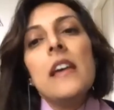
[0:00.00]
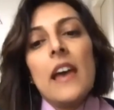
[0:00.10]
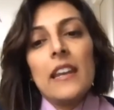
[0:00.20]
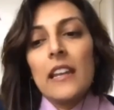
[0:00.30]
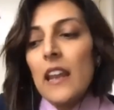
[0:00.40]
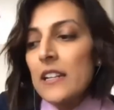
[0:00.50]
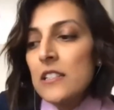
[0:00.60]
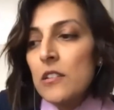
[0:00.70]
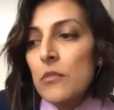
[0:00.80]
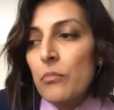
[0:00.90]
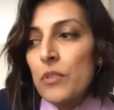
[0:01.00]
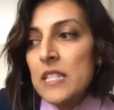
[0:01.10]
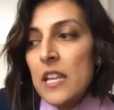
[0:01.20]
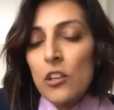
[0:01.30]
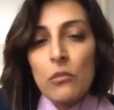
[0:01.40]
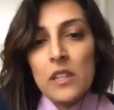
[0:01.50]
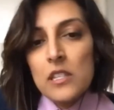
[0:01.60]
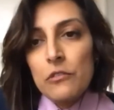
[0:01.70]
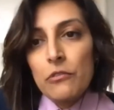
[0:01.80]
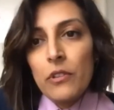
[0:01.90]
And I'd like to present you with a
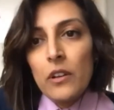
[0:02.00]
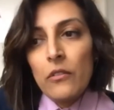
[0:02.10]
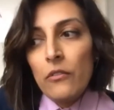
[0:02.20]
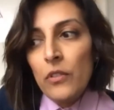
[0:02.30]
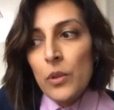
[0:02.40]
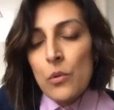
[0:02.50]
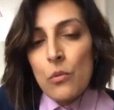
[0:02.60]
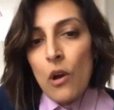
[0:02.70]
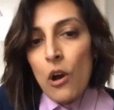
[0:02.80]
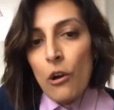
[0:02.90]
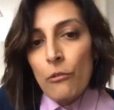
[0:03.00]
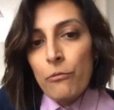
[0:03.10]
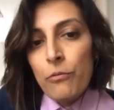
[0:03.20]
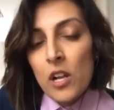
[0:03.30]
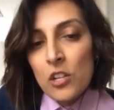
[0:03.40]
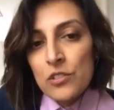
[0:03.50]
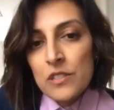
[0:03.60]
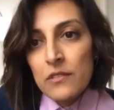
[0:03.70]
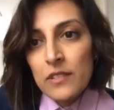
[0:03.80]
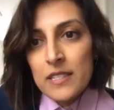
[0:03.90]
different view of cultural
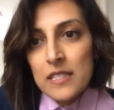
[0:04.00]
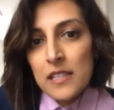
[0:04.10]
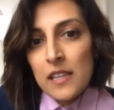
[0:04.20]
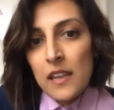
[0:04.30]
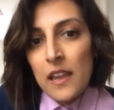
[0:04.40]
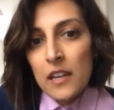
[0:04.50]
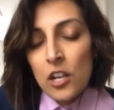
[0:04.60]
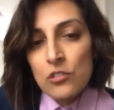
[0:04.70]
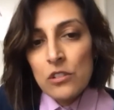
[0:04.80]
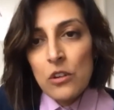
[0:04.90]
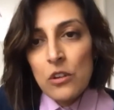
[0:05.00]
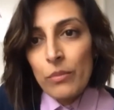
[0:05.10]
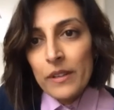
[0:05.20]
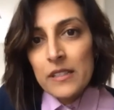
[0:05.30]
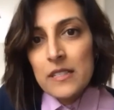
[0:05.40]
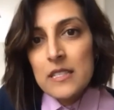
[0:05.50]
diversity and cultural competence,